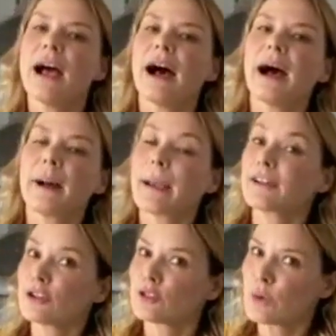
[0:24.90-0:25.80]

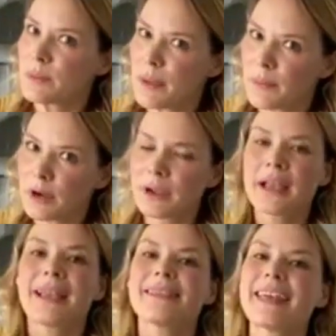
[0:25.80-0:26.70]
And also remember
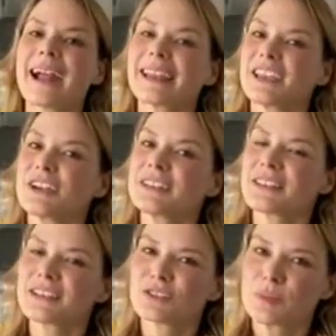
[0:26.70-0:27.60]
that here
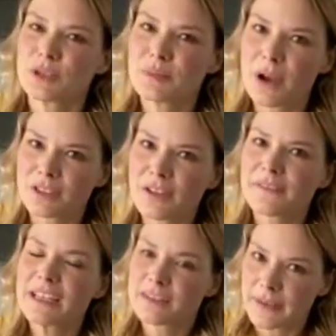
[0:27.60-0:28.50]
in the description box
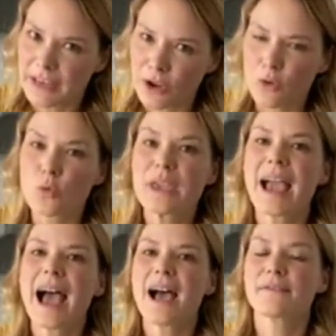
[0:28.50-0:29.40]
of this video, we
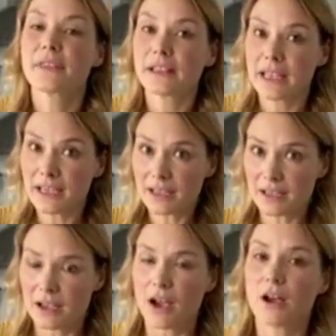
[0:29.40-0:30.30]
have the link
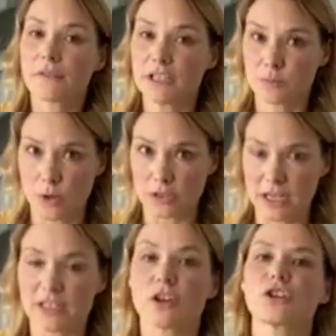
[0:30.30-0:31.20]
of this
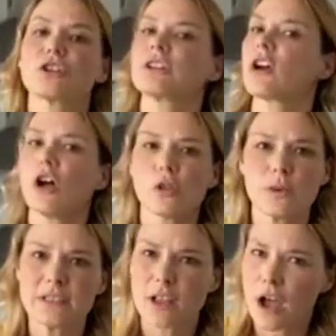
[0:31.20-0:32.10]
project, or you can
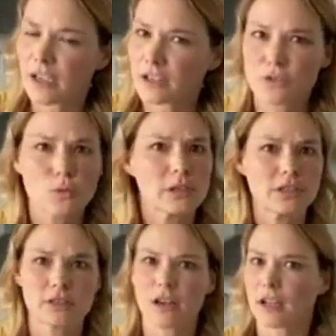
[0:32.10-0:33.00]
always log into
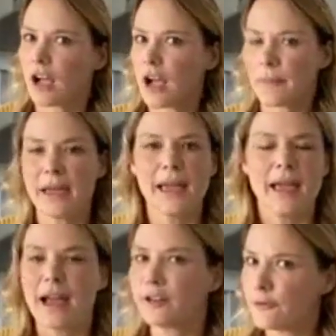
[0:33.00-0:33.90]
wilton.com
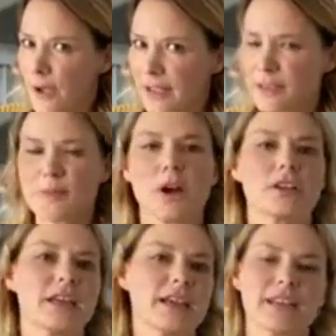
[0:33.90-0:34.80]
and find the
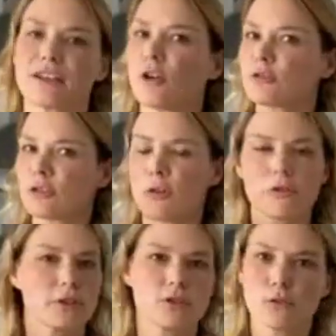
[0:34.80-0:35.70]
project and
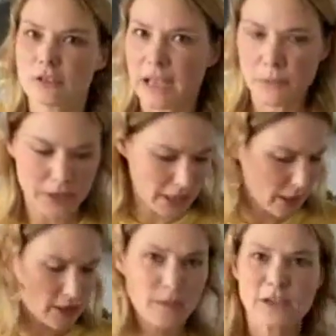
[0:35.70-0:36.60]
also the tools that we
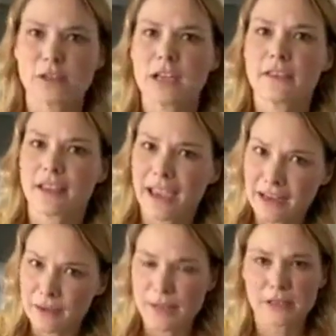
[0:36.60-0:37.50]
need, especially the
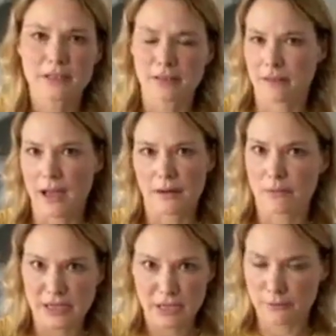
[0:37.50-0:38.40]
candy melts that
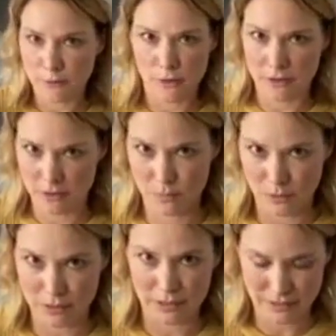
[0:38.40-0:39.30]
we need for this
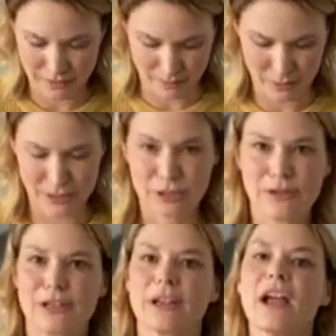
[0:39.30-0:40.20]
project in particular.